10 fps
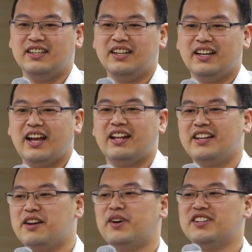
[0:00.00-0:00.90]
And
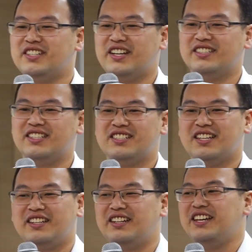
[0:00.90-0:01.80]
Liebao says it's
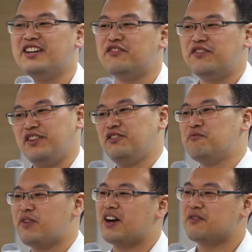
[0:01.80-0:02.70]
illegal for you to
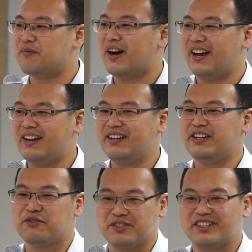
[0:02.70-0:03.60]
block my
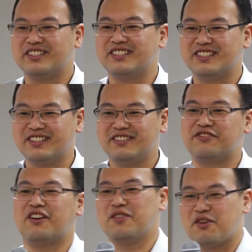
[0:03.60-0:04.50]
users
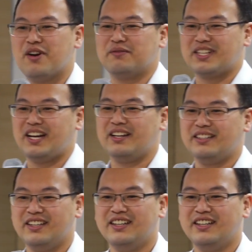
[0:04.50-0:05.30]
from your website.